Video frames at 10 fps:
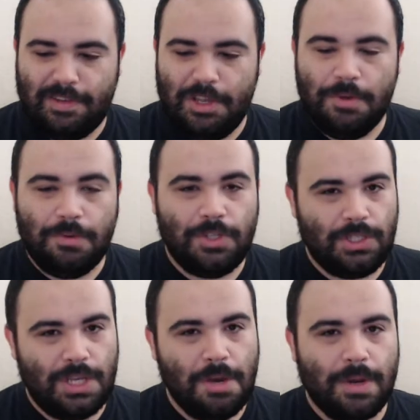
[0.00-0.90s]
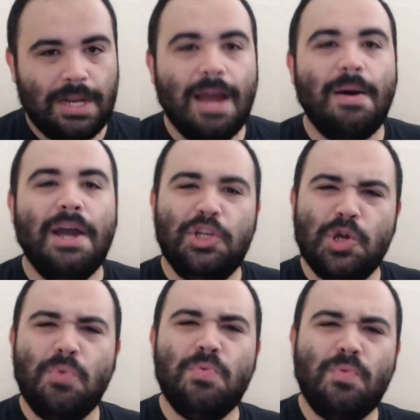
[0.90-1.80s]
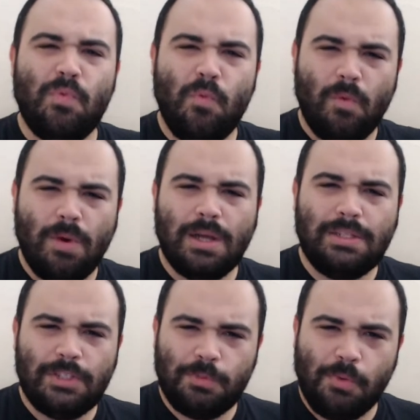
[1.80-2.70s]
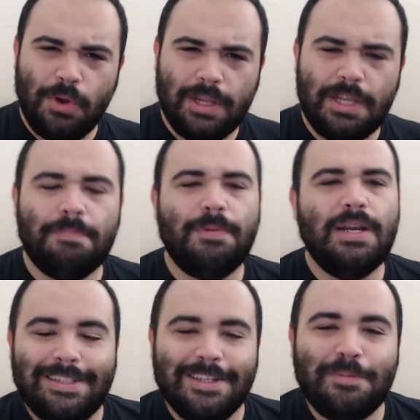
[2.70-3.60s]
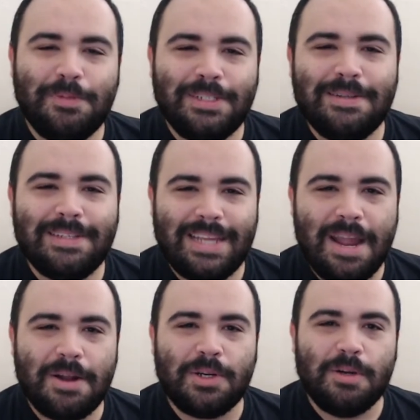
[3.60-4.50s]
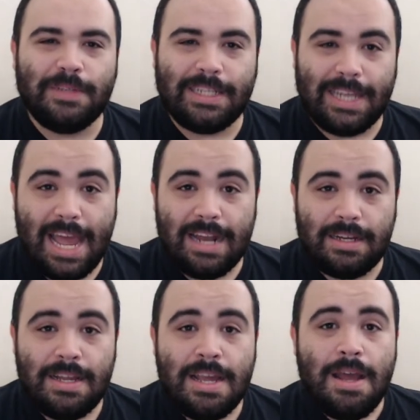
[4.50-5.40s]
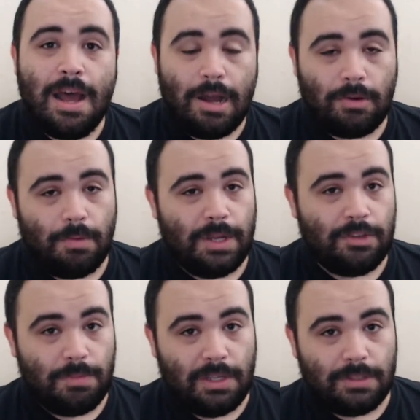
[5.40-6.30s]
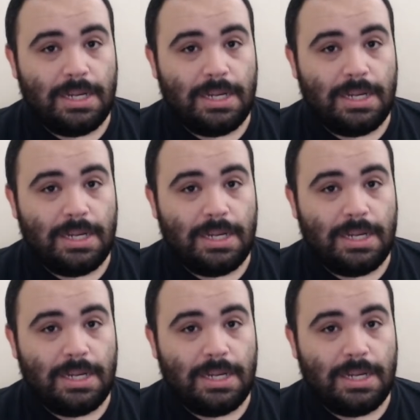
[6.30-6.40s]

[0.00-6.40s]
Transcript: huge secret. Now, I don't want to spoil it, but it does pertain to the character of Atlanta, Aquaman's mother.